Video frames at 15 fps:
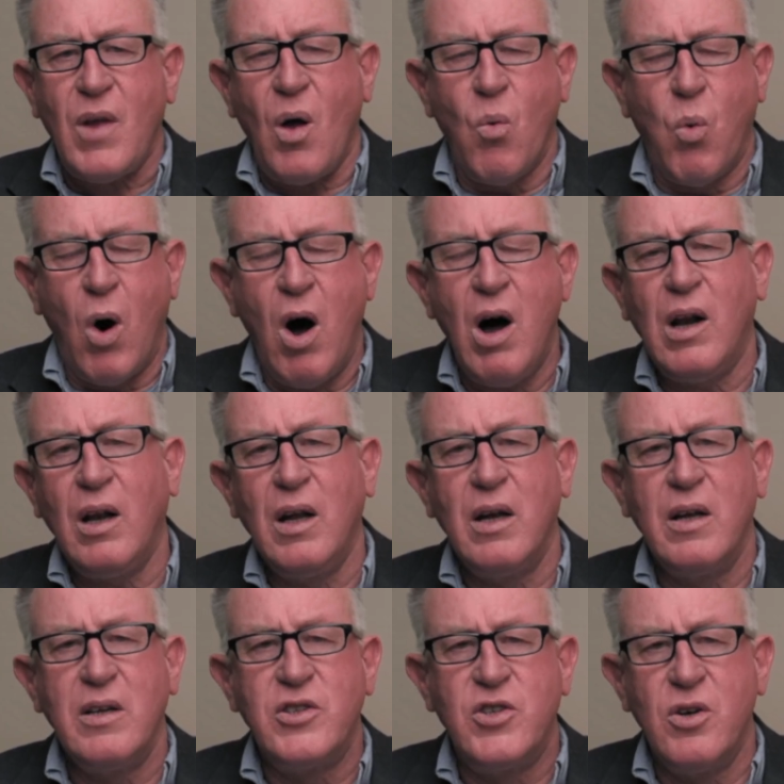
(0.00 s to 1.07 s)
While
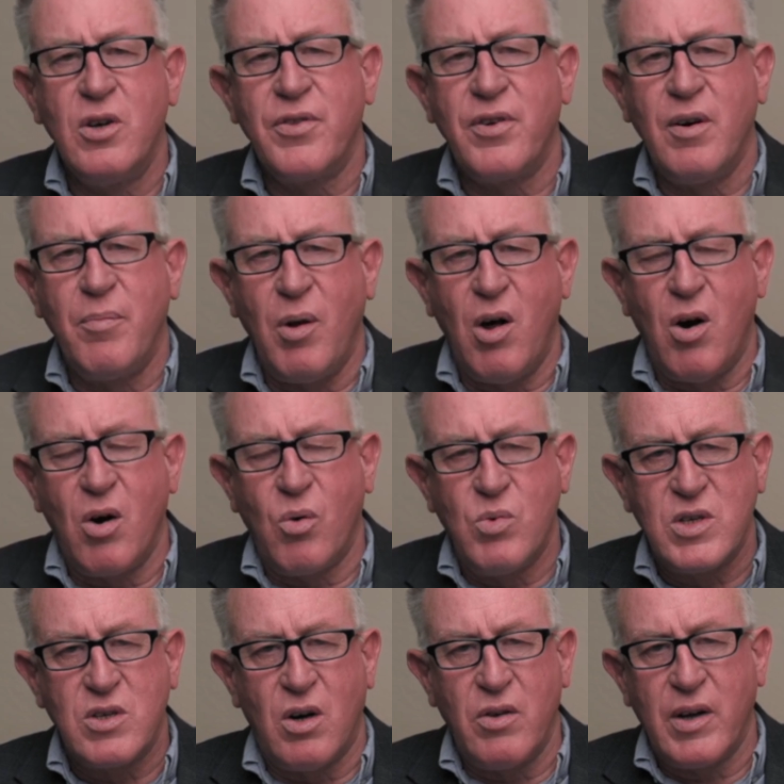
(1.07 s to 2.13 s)
Judith LeBlanc
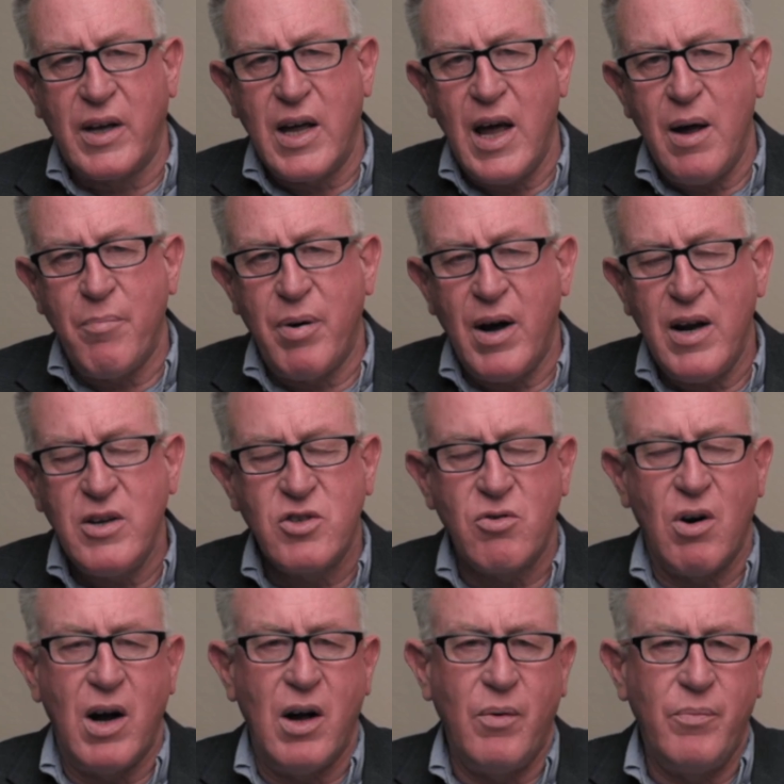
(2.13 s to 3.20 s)
was on the campaign
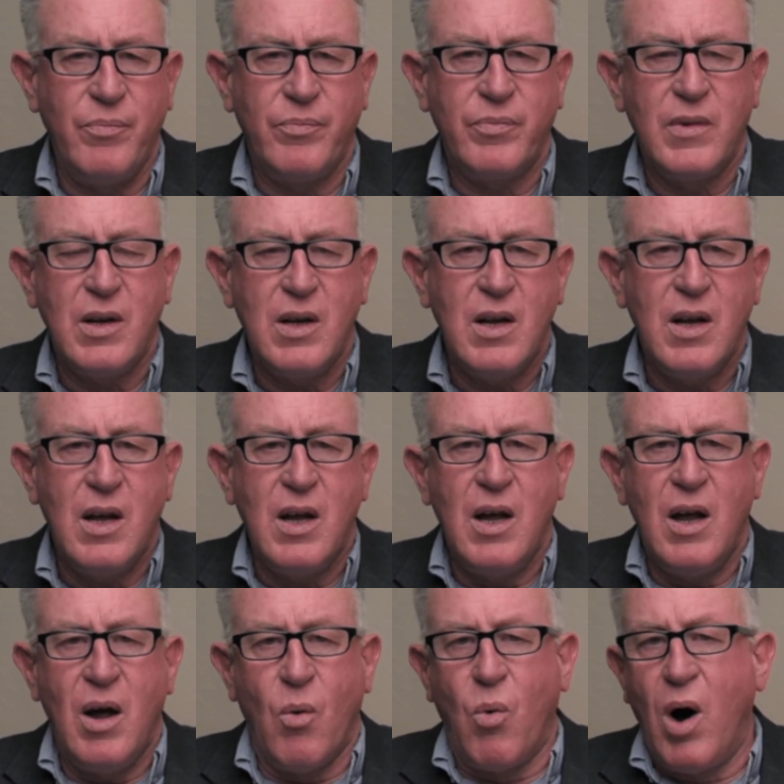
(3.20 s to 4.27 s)
trail,
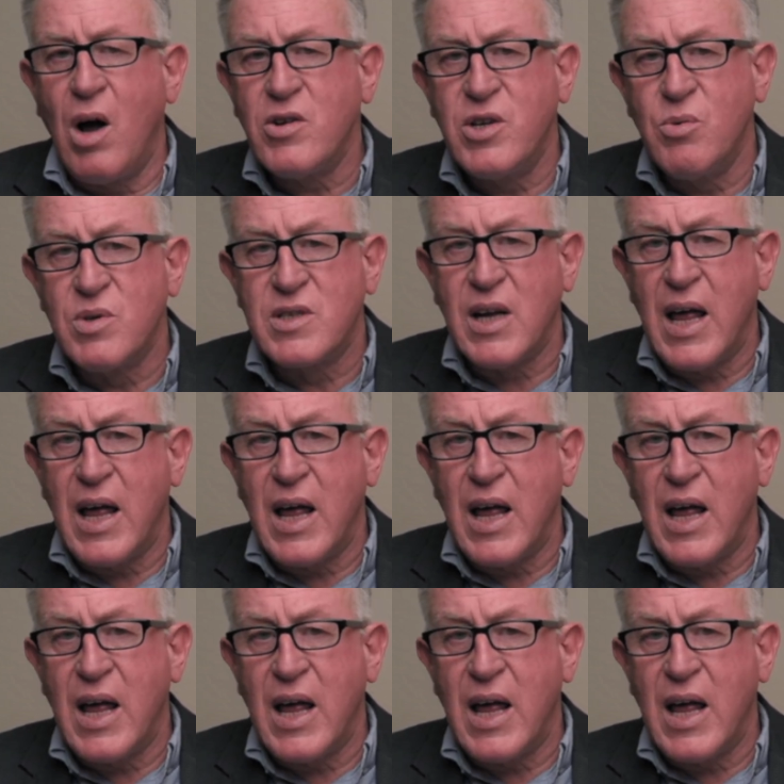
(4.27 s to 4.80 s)
while she was